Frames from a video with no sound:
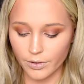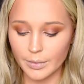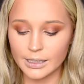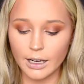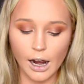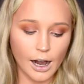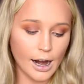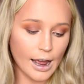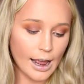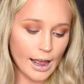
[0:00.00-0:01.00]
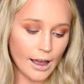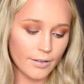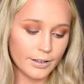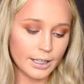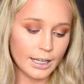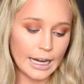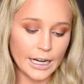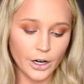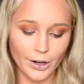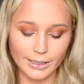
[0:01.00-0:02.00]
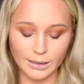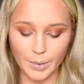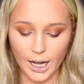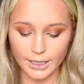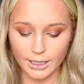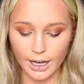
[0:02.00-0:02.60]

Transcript: for mascara, I have the Kiko Smart